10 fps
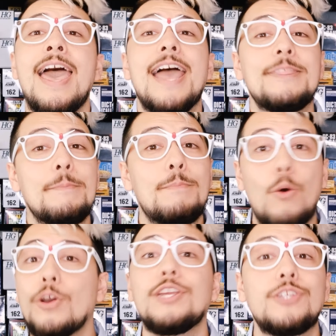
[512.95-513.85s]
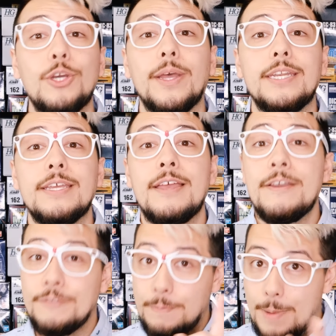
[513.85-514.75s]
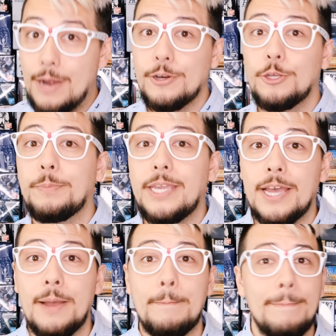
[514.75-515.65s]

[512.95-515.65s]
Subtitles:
And the more you do it, the better you'll become.